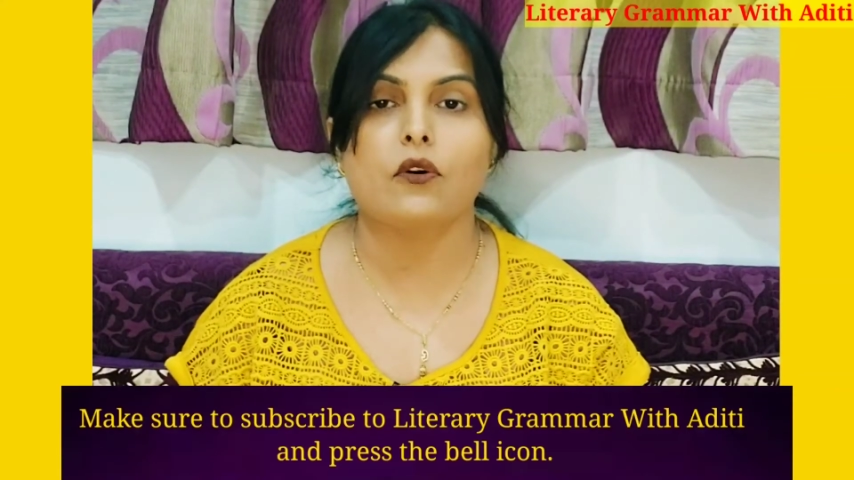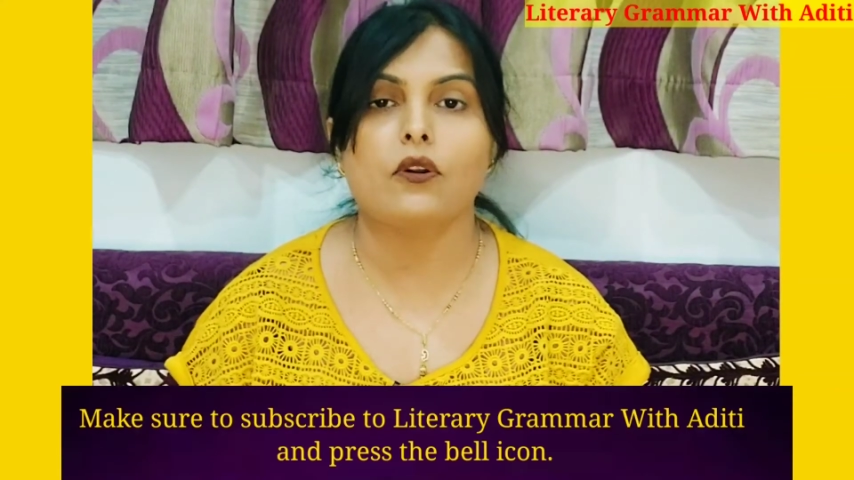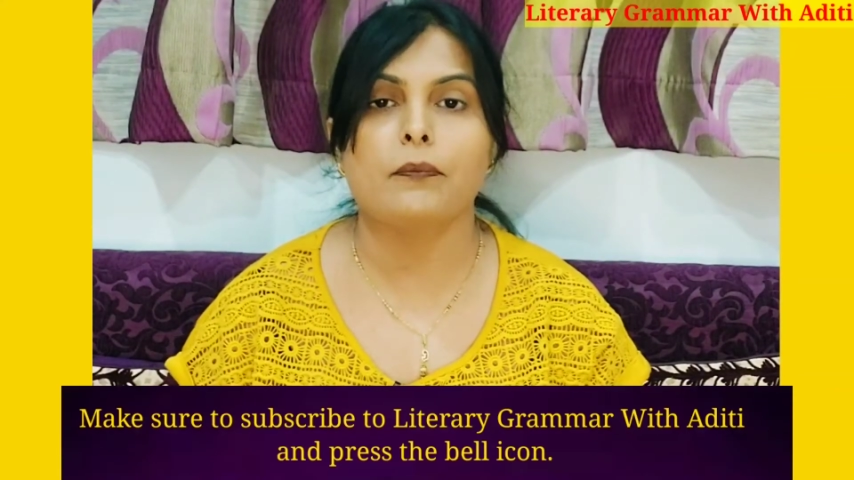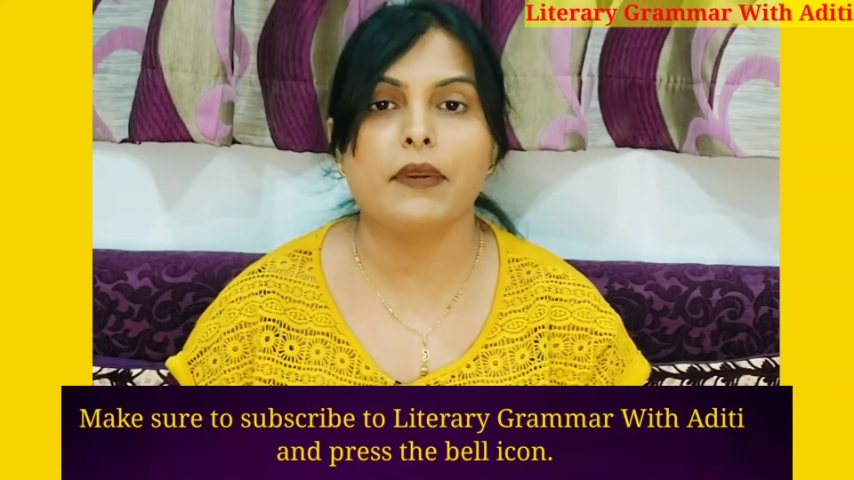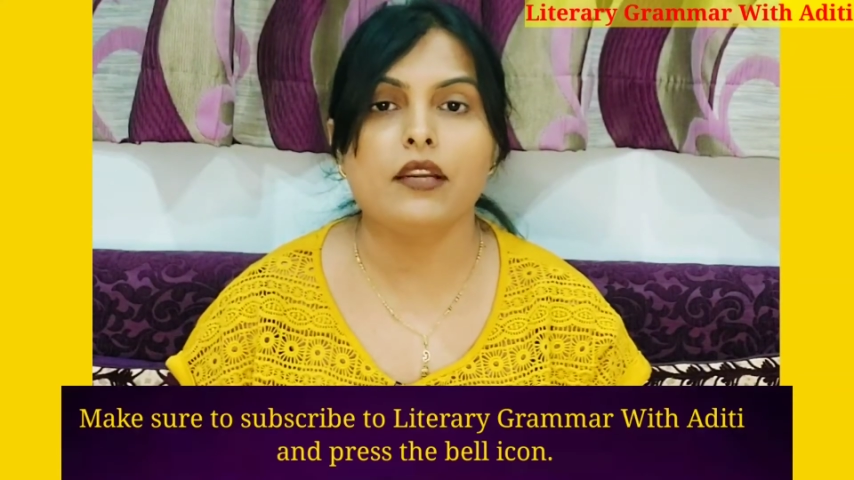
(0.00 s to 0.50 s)

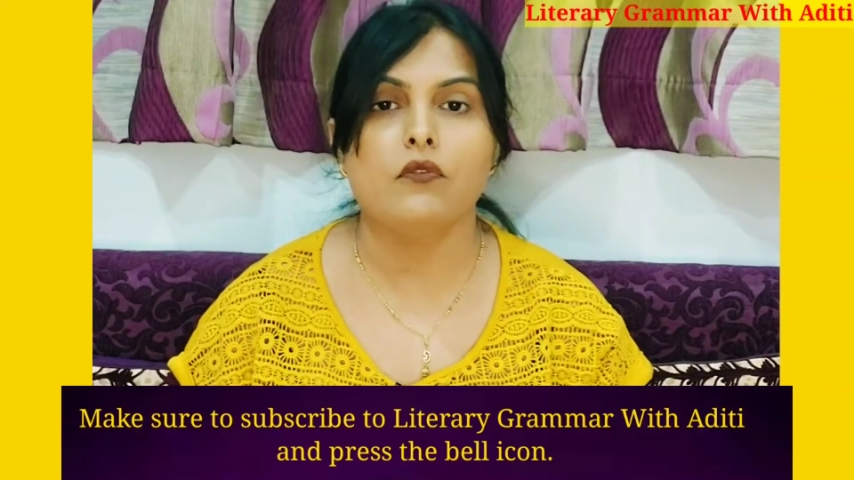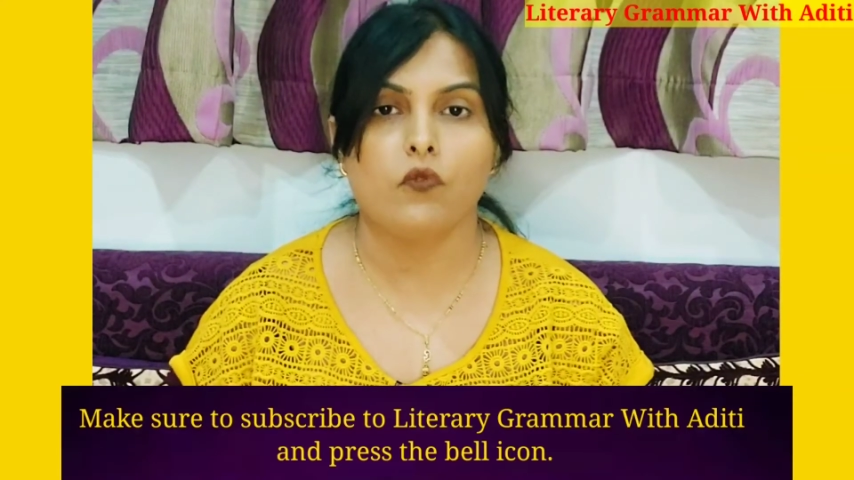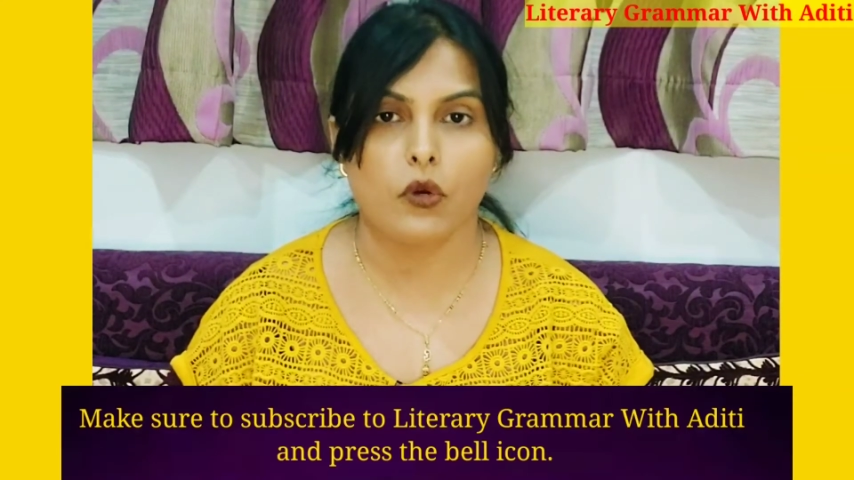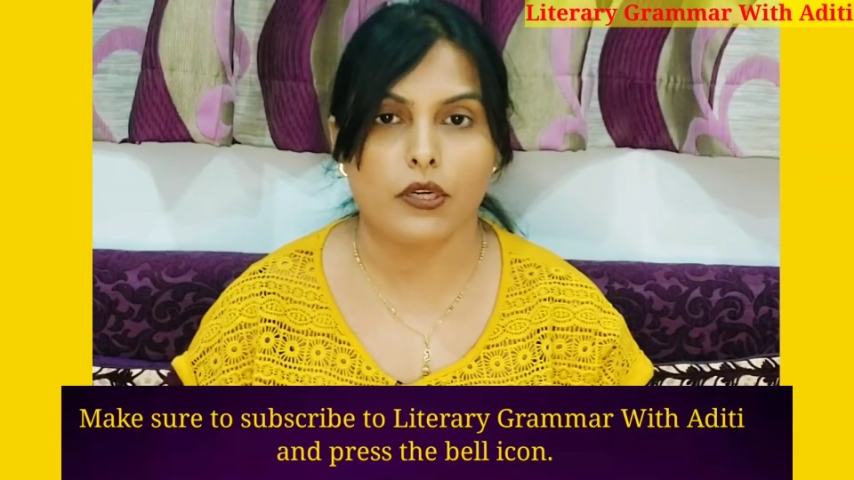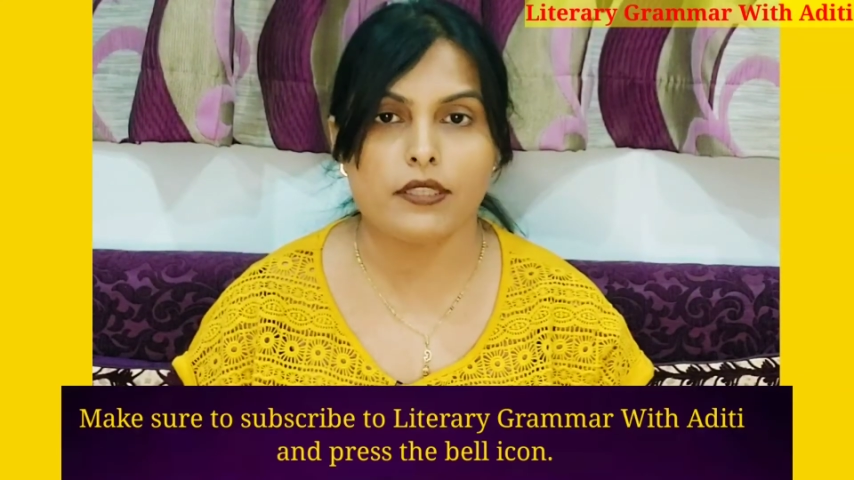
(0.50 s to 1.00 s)
or big
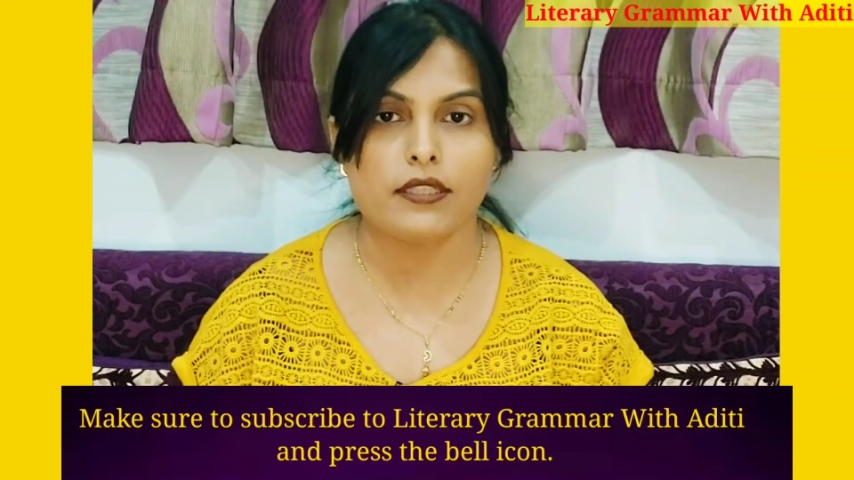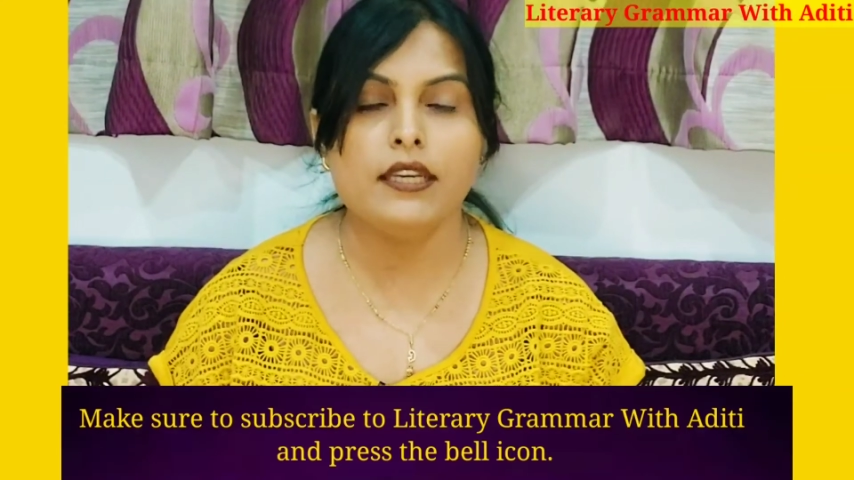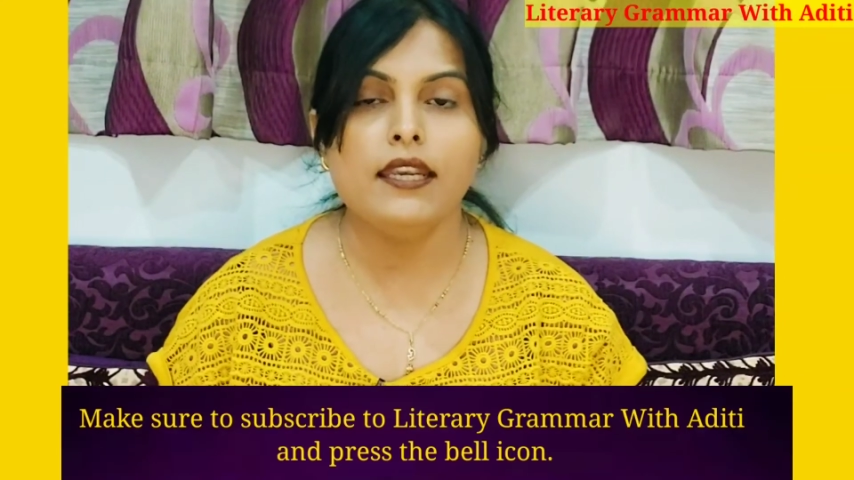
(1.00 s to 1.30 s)
words